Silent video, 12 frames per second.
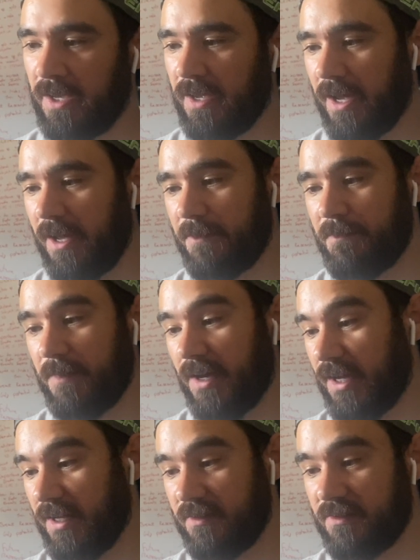
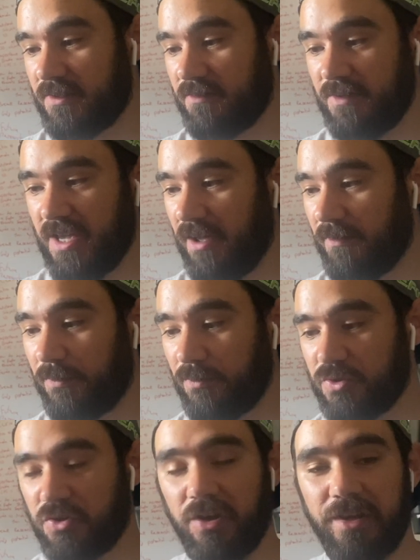And yeah, through
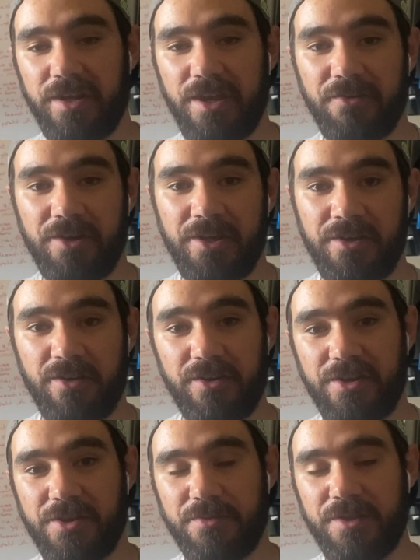trial and error, I
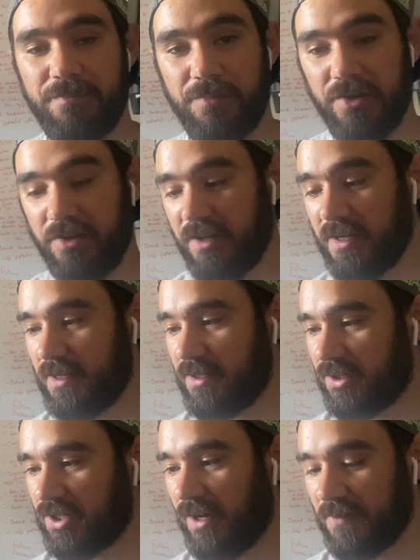know that my
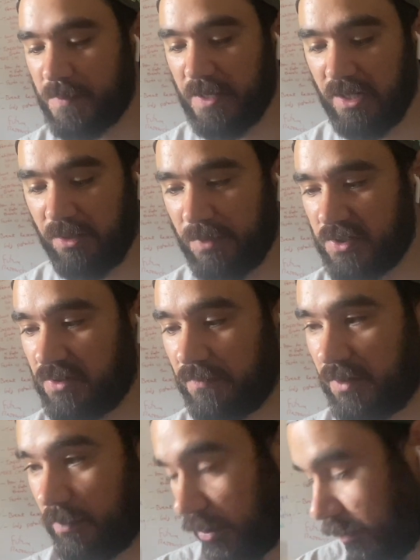shaft's been a little bit
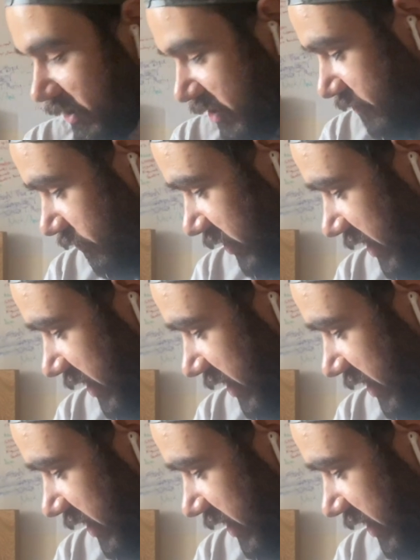softer in my wedges. Really